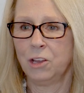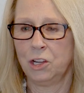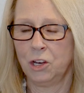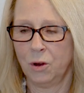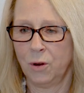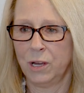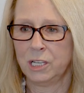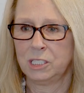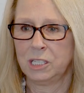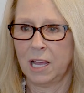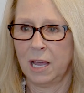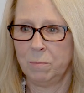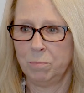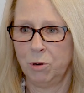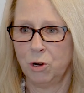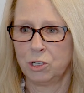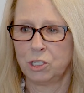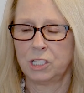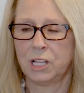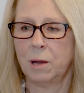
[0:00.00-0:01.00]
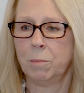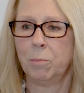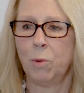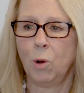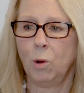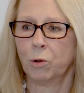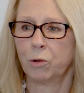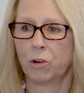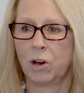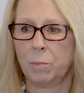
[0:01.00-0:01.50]
I pushed that
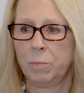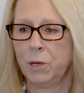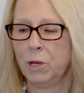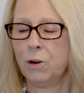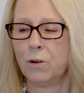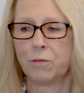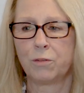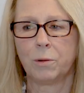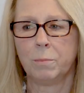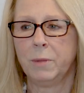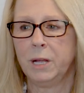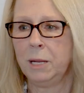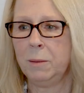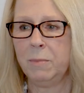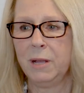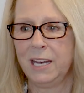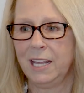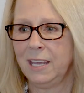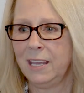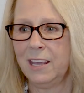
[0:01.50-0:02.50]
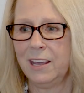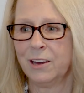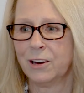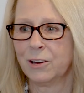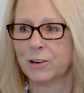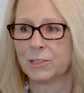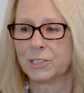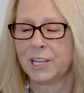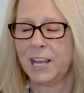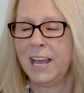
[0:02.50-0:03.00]
boulder uphill for many, many
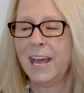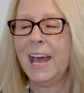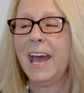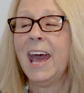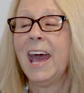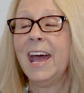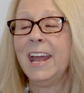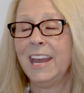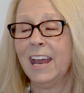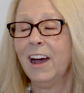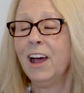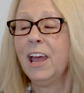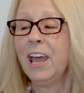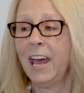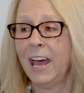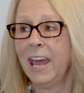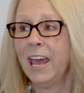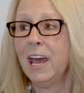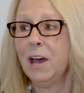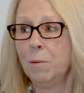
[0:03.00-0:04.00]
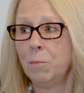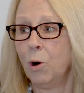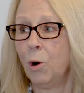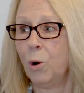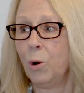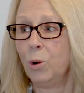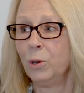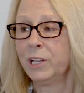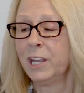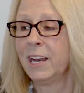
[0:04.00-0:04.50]
years. And now I am
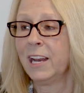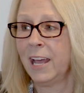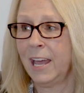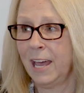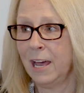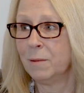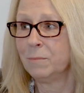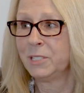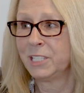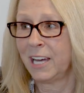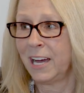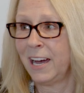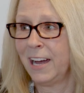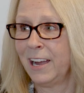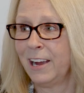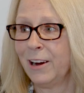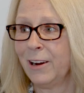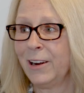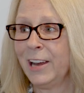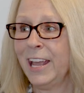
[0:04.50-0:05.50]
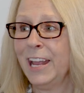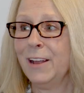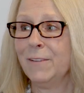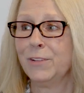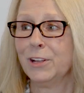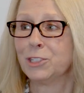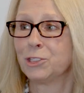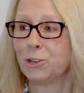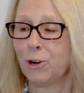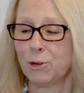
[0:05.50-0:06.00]
old and I am tired. And
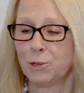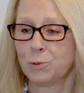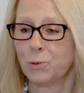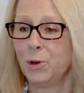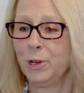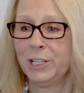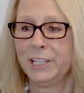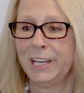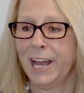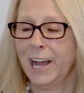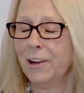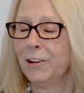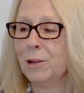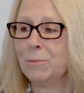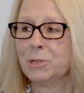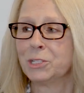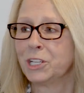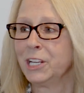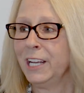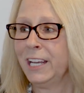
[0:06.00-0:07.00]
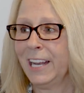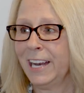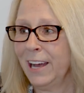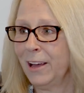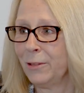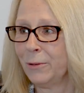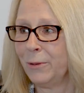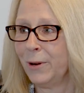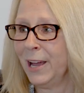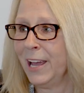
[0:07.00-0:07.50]
if it starts rolling down, I'm just going to get
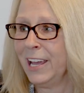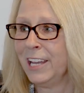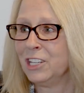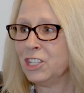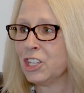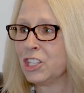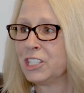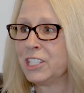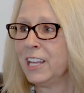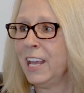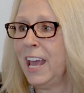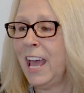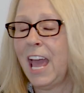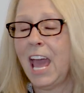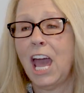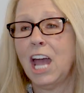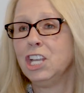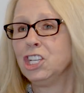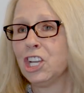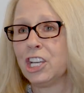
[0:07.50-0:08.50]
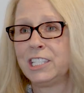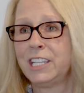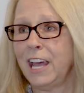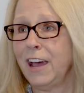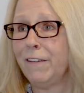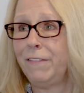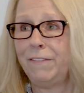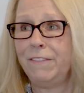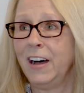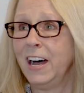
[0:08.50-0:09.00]
out of the way and just
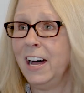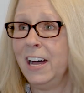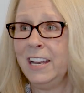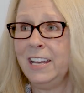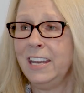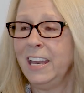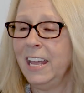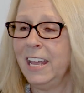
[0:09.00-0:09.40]
have fun